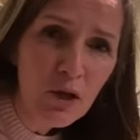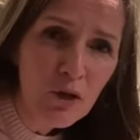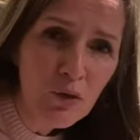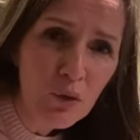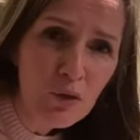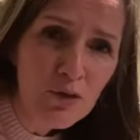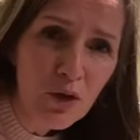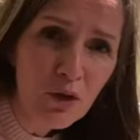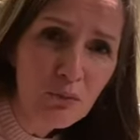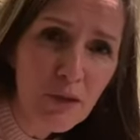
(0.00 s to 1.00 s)
Thoughts
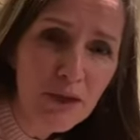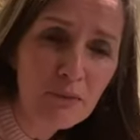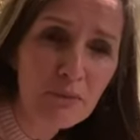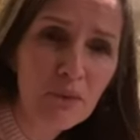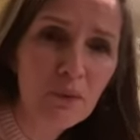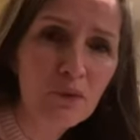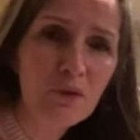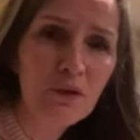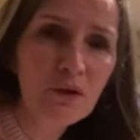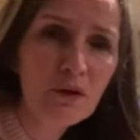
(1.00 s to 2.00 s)
on mutton
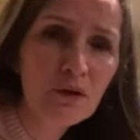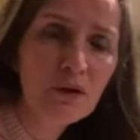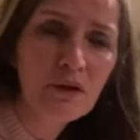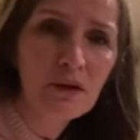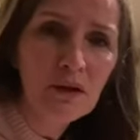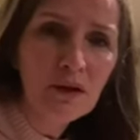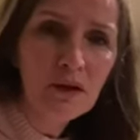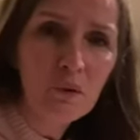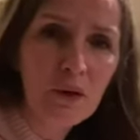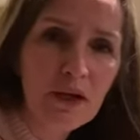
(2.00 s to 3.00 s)
bird?
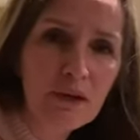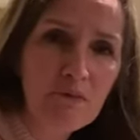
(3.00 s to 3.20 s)
Well,